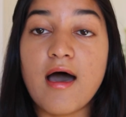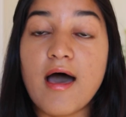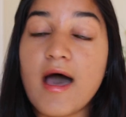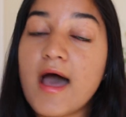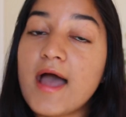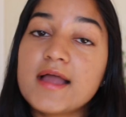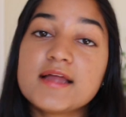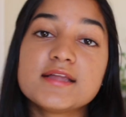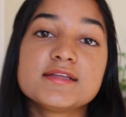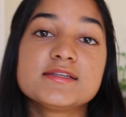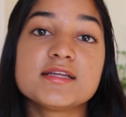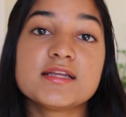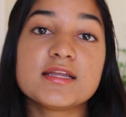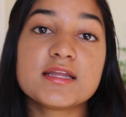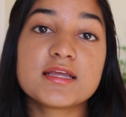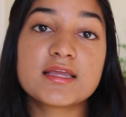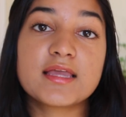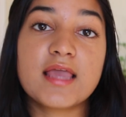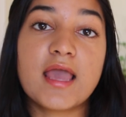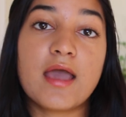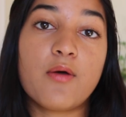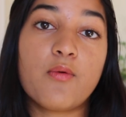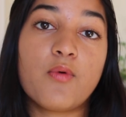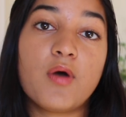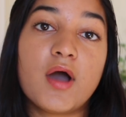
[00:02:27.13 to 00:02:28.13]
I didn't
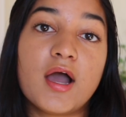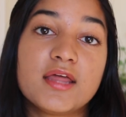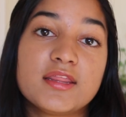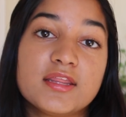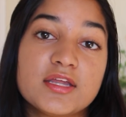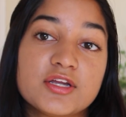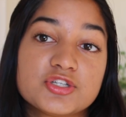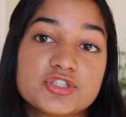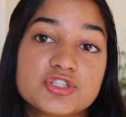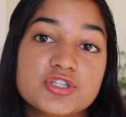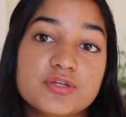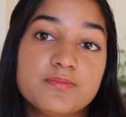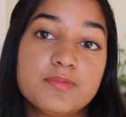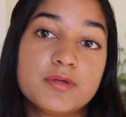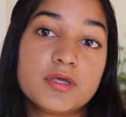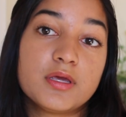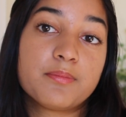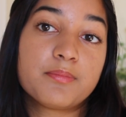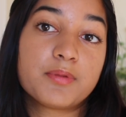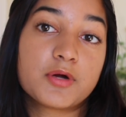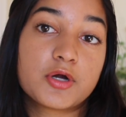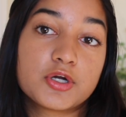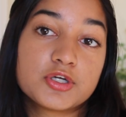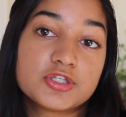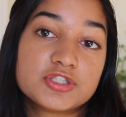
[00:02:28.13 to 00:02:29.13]
get why there should be a
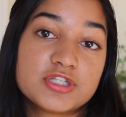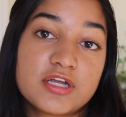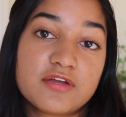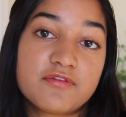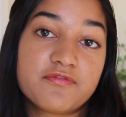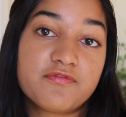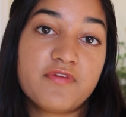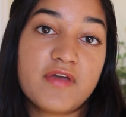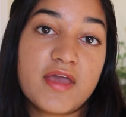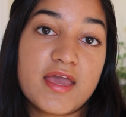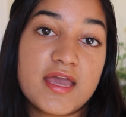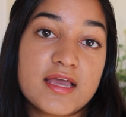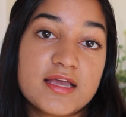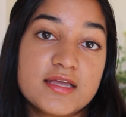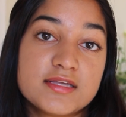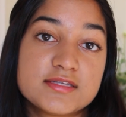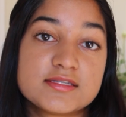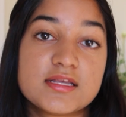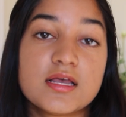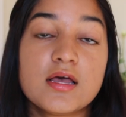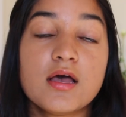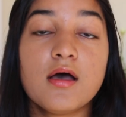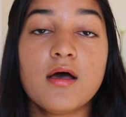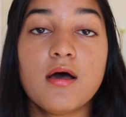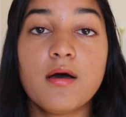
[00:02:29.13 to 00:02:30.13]
purging
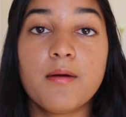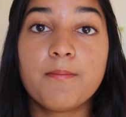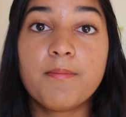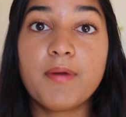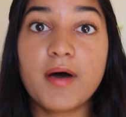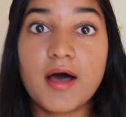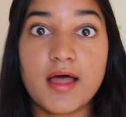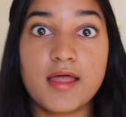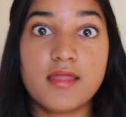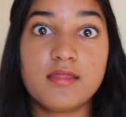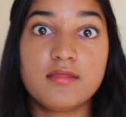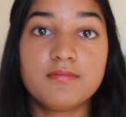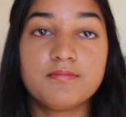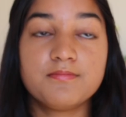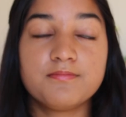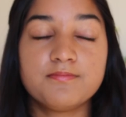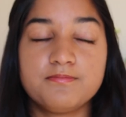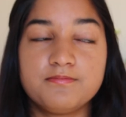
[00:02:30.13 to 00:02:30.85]
phase, but